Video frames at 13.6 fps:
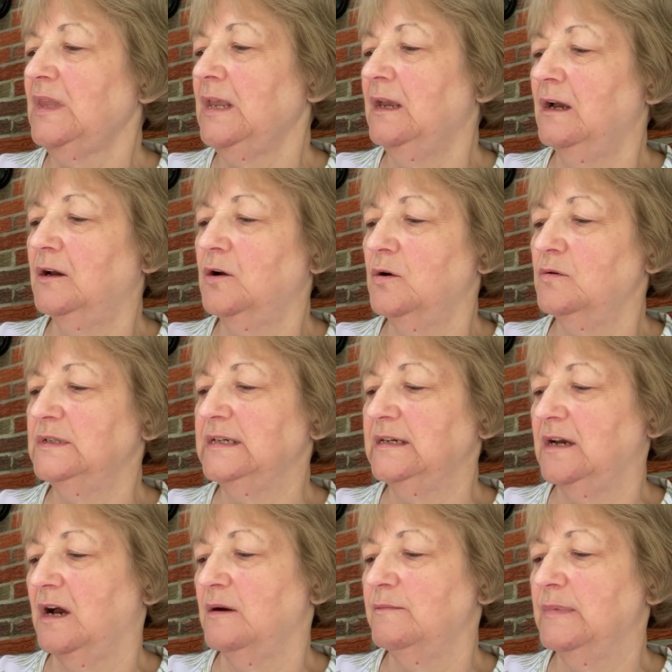a Cozy
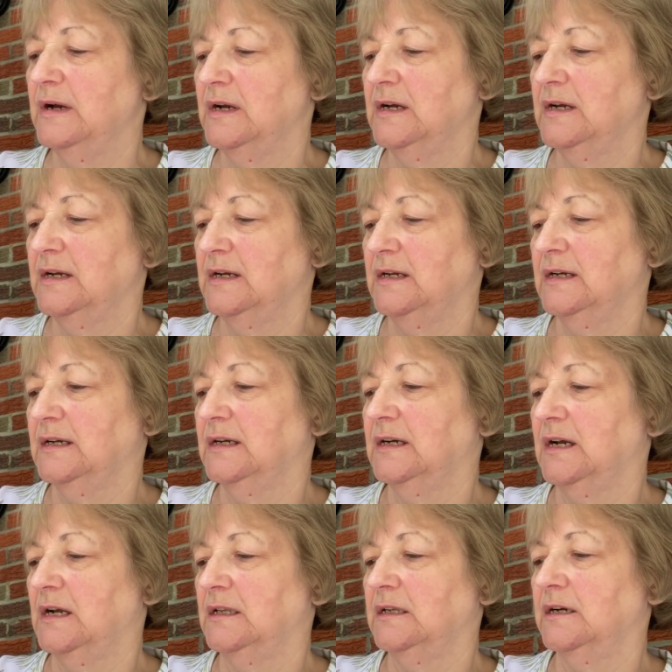Cub
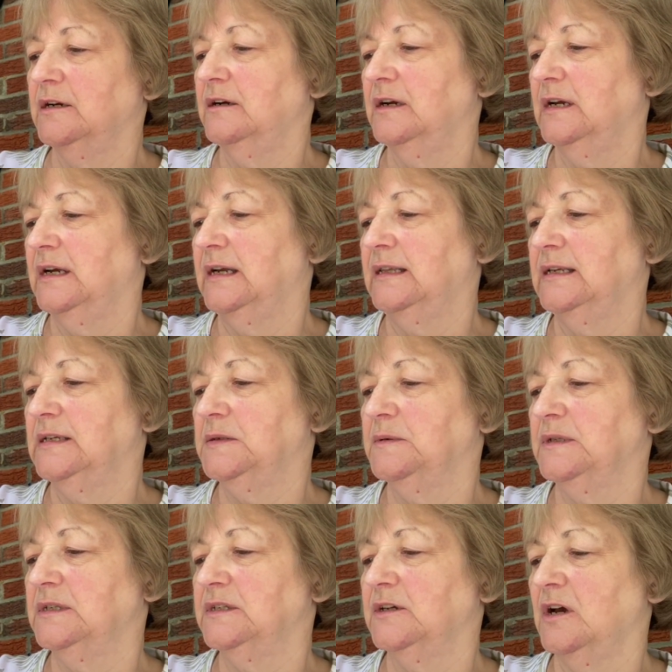color, and this
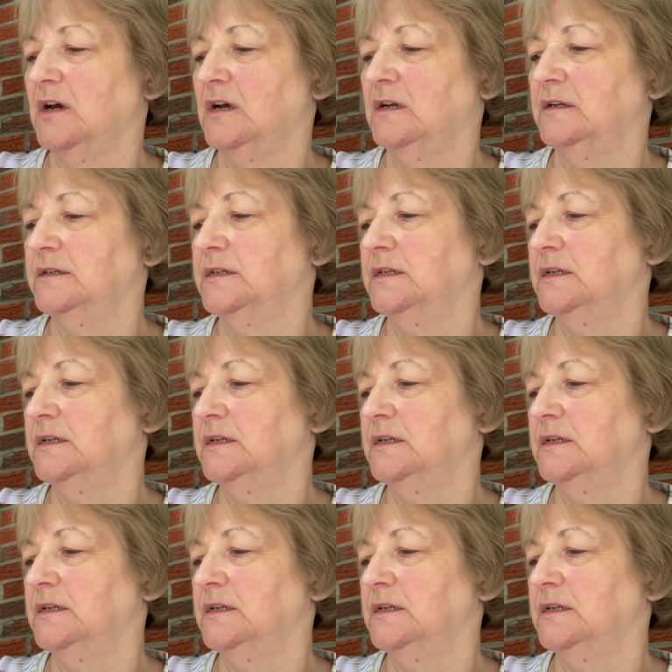one's called